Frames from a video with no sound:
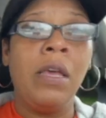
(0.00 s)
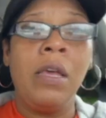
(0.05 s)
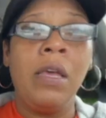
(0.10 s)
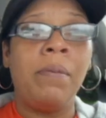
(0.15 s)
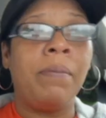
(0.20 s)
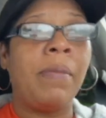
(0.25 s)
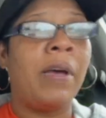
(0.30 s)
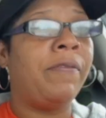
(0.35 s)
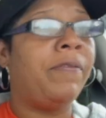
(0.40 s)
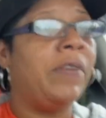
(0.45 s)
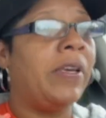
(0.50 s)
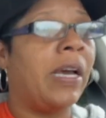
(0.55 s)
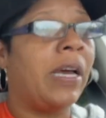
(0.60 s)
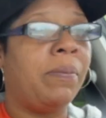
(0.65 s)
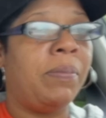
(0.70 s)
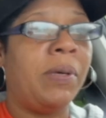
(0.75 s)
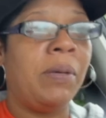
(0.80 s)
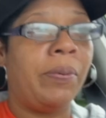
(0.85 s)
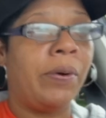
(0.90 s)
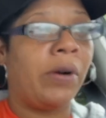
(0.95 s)
my
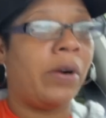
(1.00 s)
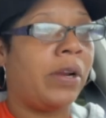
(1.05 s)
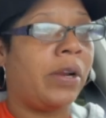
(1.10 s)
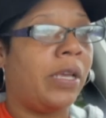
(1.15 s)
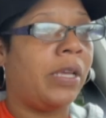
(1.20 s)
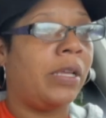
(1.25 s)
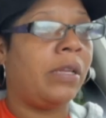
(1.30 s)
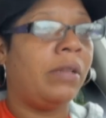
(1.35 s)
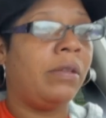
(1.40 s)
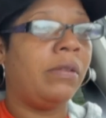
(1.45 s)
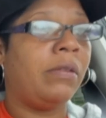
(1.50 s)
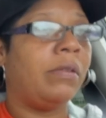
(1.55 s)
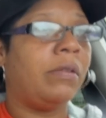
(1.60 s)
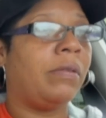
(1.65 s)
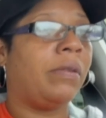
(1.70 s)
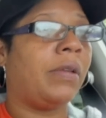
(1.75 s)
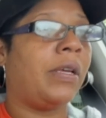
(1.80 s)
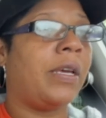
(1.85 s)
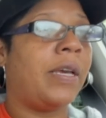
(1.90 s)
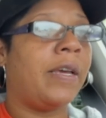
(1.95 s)
VIP parking,
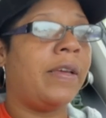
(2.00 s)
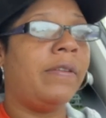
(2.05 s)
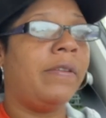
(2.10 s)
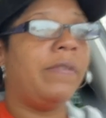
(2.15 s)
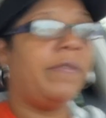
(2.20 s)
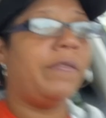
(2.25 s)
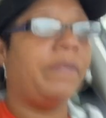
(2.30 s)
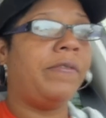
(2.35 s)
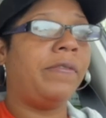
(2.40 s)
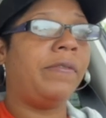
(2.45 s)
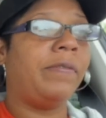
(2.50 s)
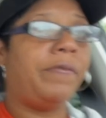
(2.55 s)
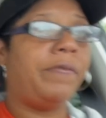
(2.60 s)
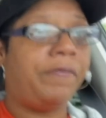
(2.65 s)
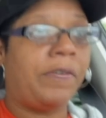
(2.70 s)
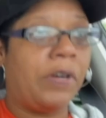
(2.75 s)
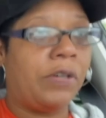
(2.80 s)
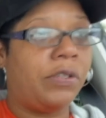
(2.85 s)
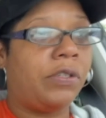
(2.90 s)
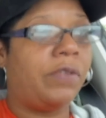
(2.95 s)
okay?
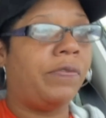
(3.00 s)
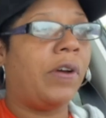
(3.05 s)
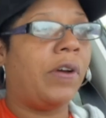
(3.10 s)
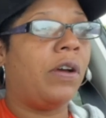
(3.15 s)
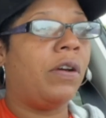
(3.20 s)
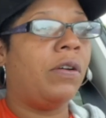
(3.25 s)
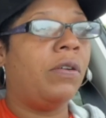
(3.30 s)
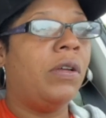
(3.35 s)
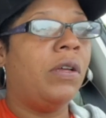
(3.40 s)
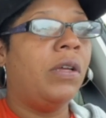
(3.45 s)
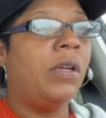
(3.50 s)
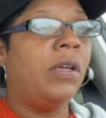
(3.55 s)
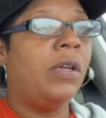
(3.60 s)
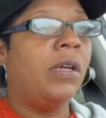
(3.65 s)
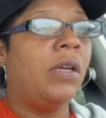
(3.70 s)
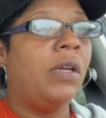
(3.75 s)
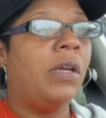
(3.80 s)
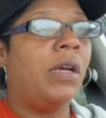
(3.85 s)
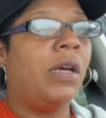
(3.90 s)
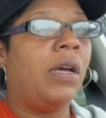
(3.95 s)
First of all.
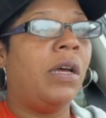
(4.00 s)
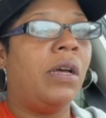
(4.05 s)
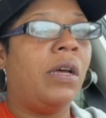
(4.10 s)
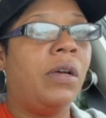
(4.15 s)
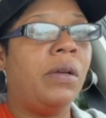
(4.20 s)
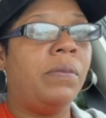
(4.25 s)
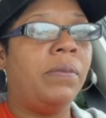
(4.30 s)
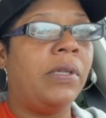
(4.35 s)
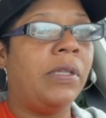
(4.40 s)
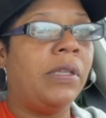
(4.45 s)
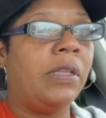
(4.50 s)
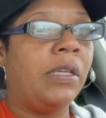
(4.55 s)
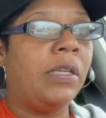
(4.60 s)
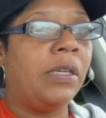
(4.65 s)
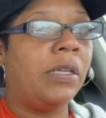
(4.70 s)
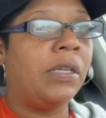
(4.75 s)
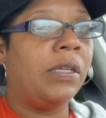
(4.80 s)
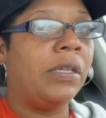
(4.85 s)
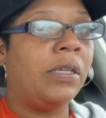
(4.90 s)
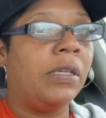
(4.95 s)
Um, and
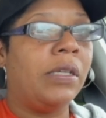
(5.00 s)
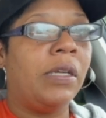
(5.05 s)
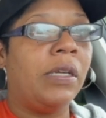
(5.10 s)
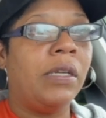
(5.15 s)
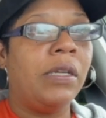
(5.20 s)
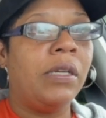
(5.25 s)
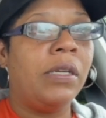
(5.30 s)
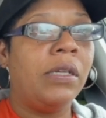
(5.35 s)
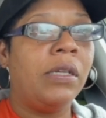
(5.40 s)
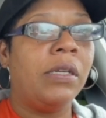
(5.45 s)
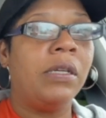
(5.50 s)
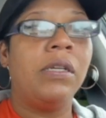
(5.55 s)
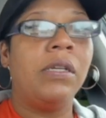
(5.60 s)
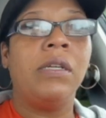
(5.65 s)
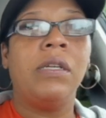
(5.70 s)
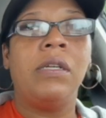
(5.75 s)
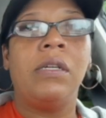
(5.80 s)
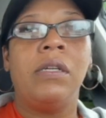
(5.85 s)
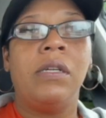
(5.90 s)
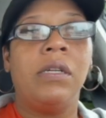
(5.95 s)
then
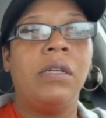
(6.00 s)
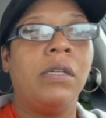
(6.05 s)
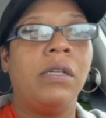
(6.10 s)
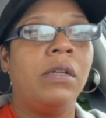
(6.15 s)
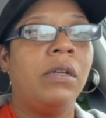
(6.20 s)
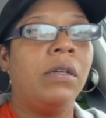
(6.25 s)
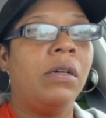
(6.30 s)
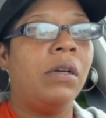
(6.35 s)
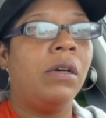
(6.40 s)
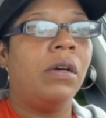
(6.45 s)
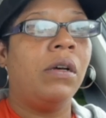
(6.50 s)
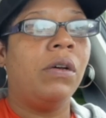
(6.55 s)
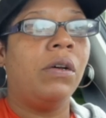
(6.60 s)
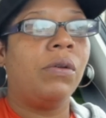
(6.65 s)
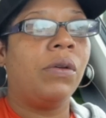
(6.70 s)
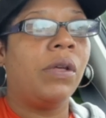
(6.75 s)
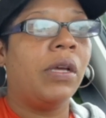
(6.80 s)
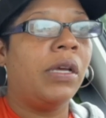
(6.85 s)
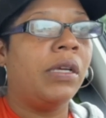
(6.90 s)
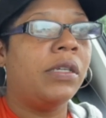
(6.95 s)

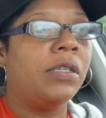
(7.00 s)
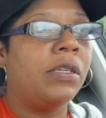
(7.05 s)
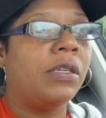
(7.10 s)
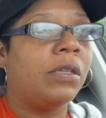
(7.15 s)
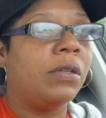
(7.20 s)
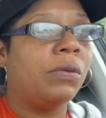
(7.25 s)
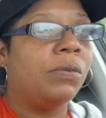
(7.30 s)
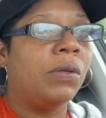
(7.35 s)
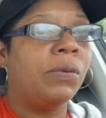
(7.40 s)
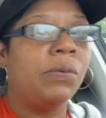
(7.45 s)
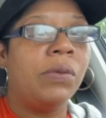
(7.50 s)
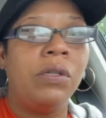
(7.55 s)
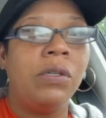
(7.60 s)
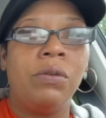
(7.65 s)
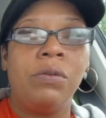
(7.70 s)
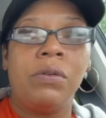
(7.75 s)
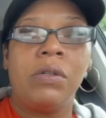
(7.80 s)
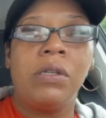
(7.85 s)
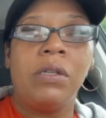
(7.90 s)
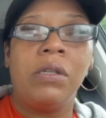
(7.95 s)
Okay, sugar, what we
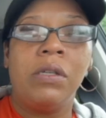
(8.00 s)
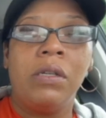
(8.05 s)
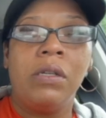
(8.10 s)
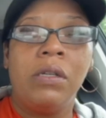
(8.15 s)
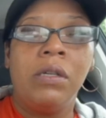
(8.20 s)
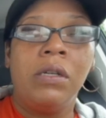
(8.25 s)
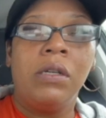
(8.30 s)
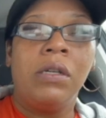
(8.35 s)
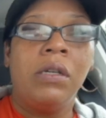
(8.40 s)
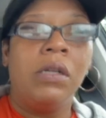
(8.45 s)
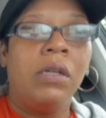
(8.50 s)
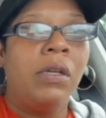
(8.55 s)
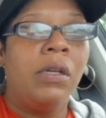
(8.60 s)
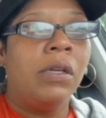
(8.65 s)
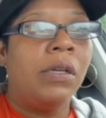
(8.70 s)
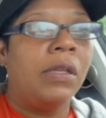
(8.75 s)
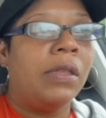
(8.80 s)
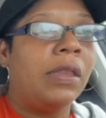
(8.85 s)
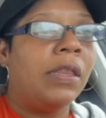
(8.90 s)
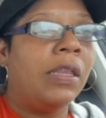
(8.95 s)
doing?
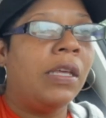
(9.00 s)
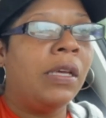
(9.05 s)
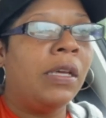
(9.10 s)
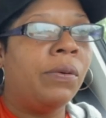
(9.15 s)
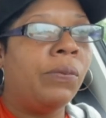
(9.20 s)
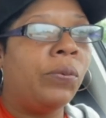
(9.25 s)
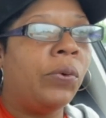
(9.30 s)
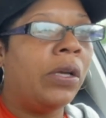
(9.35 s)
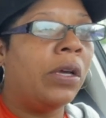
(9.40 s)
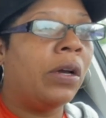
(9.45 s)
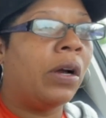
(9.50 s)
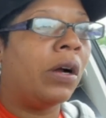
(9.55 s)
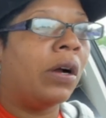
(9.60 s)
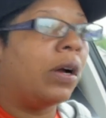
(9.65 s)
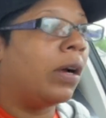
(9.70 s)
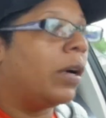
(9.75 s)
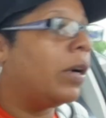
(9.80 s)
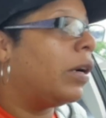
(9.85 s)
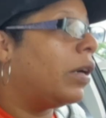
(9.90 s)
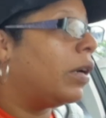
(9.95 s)
And then we
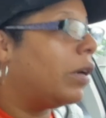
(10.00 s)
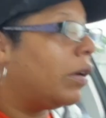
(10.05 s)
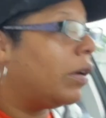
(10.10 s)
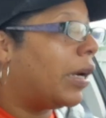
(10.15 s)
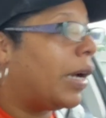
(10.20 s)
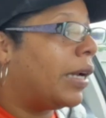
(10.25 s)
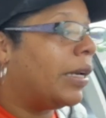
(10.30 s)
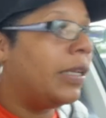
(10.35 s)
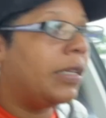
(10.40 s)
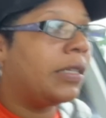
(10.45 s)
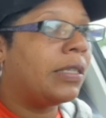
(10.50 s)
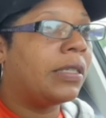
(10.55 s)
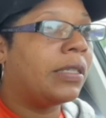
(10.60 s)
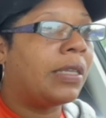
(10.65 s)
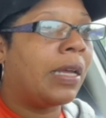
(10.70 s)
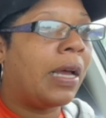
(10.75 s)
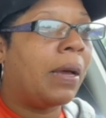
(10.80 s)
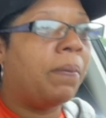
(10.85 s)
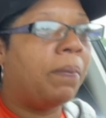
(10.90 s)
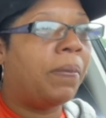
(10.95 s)
are, I need to
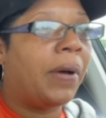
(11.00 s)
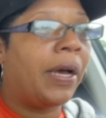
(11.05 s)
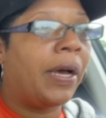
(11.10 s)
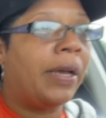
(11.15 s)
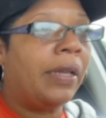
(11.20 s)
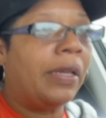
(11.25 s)
stop by